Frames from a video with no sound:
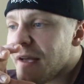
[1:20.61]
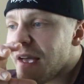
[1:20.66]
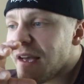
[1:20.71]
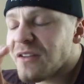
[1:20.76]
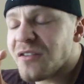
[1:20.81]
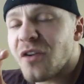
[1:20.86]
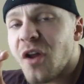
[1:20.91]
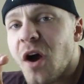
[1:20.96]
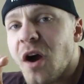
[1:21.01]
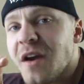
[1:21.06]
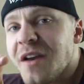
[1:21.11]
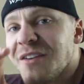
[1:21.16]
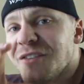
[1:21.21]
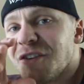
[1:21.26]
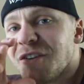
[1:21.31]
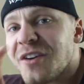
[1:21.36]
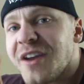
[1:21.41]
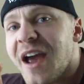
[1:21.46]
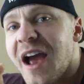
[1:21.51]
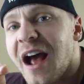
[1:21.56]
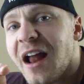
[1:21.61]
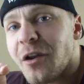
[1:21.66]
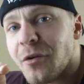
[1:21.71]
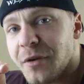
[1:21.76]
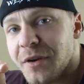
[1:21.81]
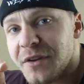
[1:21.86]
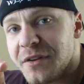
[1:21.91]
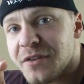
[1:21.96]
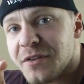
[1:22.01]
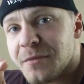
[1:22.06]
As long as your
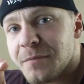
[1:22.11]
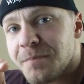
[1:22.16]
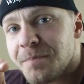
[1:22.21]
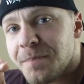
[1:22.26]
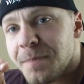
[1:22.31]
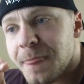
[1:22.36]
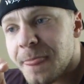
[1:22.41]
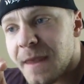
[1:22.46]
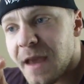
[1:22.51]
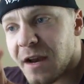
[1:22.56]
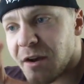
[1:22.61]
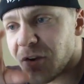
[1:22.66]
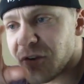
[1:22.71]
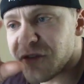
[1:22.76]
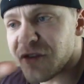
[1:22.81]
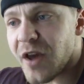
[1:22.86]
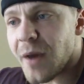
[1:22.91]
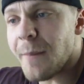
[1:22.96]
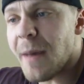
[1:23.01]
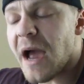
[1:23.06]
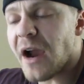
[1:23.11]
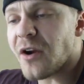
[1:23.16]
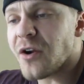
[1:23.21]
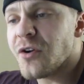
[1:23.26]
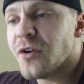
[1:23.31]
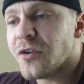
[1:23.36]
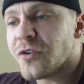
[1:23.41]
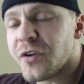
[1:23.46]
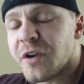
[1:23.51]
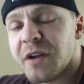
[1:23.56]
calories and your set
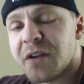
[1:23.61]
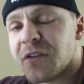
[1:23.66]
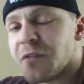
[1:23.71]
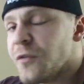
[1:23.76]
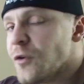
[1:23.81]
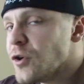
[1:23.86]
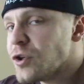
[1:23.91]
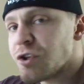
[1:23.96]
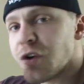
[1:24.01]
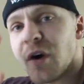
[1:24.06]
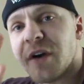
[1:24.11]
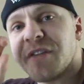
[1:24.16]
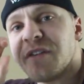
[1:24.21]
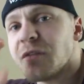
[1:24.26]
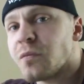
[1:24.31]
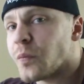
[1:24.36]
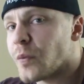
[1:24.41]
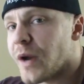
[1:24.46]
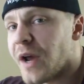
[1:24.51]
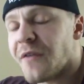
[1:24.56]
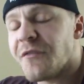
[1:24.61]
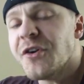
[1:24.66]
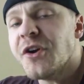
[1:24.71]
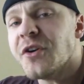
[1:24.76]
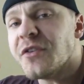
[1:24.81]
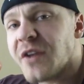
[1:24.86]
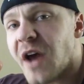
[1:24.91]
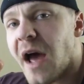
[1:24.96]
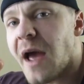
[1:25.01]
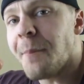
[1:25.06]
macronutrients, food choices, whatever
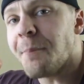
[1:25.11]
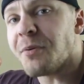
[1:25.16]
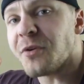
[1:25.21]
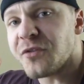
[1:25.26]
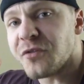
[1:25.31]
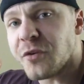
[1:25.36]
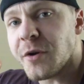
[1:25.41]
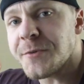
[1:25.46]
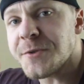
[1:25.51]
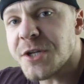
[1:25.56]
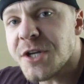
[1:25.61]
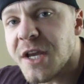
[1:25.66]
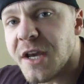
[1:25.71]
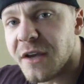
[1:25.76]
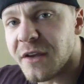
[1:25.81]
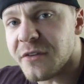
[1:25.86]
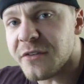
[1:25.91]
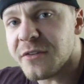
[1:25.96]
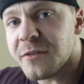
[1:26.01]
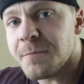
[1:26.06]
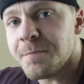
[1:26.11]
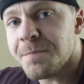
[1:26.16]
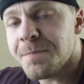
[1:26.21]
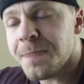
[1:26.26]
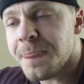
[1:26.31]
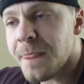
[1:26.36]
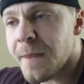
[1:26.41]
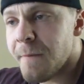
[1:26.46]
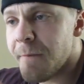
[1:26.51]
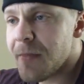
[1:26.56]
your diet prescription is,
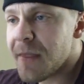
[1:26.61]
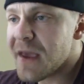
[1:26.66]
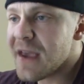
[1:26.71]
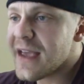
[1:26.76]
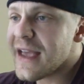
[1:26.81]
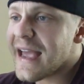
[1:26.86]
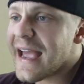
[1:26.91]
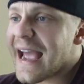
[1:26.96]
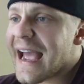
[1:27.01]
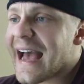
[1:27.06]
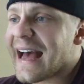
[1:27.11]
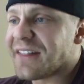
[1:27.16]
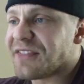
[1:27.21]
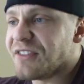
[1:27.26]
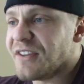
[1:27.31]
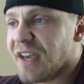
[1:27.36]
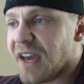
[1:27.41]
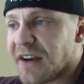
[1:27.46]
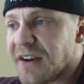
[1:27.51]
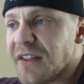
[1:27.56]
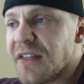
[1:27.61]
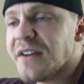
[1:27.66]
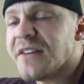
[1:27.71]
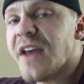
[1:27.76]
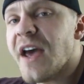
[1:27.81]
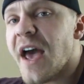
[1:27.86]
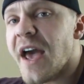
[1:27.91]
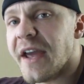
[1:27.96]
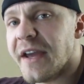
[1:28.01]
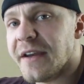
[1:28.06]
at the end of the
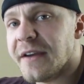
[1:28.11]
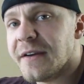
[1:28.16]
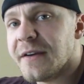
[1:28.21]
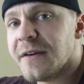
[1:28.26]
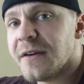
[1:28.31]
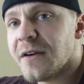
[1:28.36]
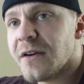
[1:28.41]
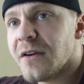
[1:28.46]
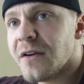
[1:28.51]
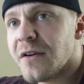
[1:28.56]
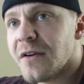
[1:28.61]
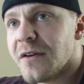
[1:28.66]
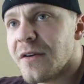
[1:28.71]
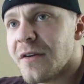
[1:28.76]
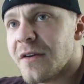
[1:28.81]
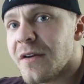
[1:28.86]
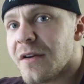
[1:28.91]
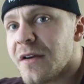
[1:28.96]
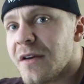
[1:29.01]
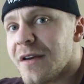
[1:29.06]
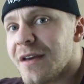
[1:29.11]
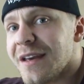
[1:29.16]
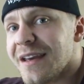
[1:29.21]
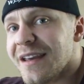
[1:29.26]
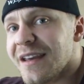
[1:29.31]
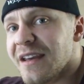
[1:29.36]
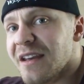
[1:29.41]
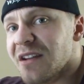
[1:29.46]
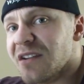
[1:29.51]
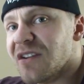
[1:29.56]
day,
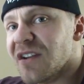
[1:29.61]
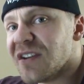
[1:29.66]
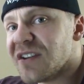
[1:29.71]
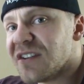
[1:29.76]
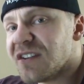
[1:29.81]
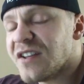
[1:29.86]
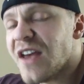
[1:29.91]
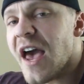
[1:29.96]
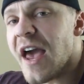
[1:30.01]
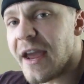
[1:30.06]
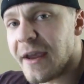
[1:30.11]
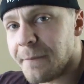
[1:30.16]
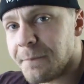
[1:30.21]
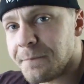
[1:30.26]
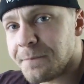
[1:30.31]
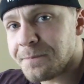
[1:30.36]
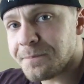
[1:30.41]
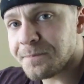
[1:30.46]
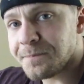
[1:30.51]
is the same.